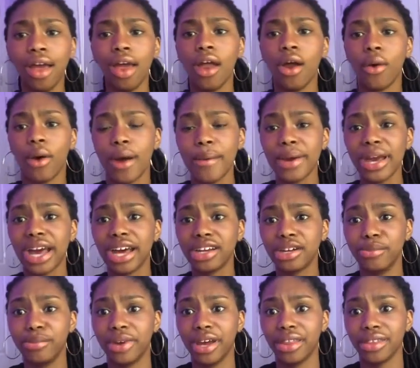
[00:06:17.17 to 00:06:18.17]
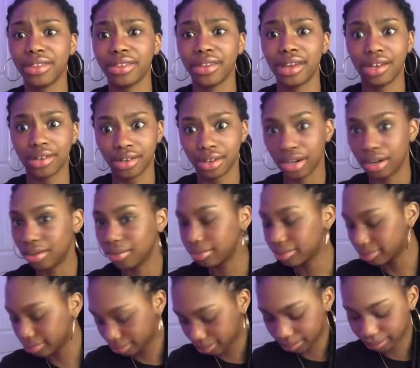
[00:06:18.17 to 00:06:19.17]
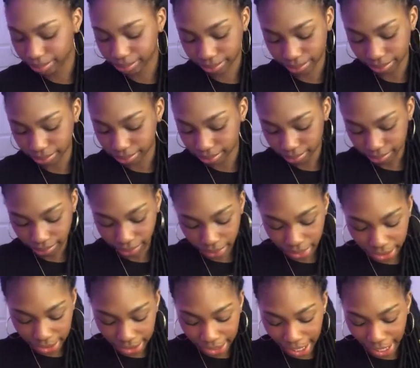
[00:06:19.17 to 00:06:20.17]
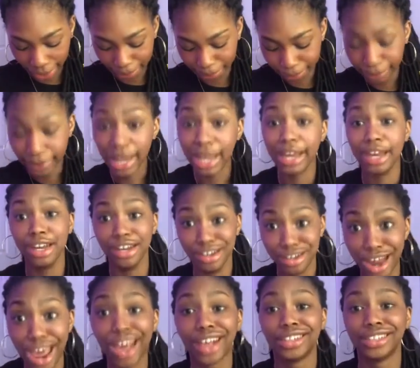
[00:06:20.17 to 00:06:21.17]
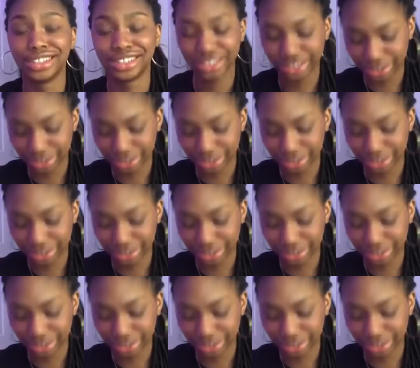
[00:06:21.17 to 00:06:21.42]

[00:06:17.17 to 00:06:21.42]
Why am I out of breath? I don't know. Okay, next.